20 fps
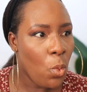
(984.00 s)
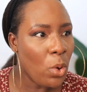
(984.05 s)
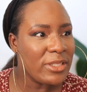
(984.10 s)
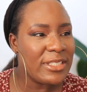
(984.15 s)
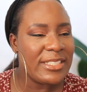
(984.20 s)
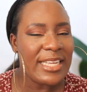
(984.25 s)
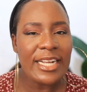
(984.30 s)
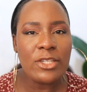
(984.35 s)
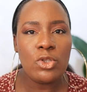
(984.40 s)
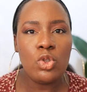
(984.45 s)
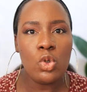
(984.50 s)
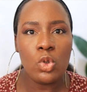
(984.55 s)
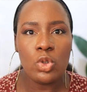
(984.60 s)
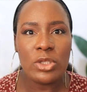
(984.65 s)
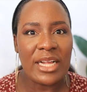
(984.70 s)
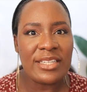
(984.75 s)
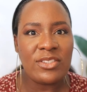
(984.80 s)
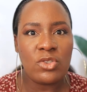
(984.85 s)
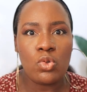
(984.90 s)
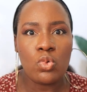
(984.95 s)
What did I do
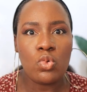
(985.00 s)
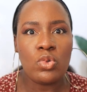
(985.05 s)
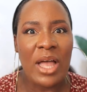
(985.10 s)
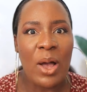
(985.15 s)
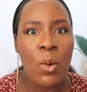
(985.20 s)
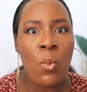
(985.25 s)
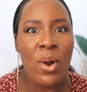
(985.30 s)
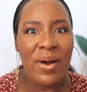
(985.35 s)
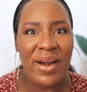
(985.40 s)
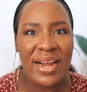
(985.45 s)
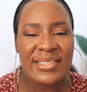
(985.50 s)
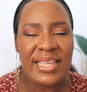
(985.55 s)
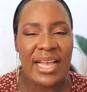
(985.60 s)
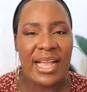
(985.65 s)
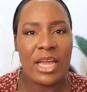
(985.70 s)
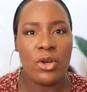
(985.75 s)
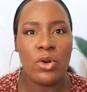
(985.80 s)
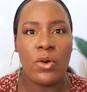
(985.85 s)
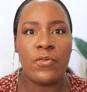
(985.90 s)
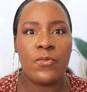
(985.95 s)
that warrants
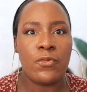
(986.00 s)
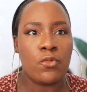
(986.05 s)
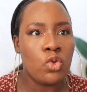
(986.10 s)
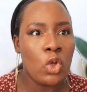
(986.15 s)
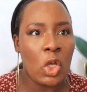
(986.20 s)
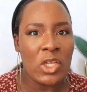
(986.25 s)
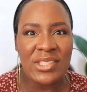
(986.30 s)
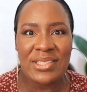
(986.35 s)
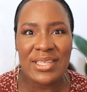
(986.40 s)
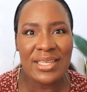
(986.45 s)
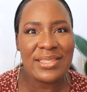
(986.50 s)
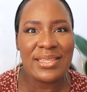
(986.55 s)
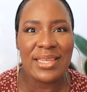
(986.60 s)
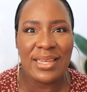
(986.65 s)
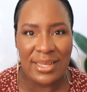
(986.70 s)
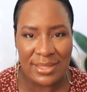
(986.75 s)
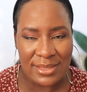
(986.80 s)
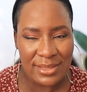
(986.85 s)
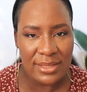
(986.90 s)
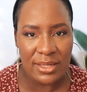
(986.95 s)
that kind of nonsense
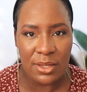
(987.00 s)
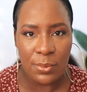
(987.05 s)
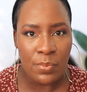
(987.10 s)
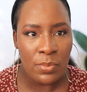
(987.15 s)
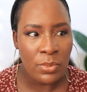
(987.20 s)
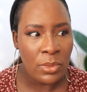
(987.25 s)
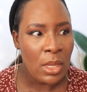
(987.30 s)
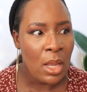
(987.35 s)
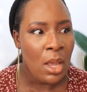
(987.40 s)
lesson?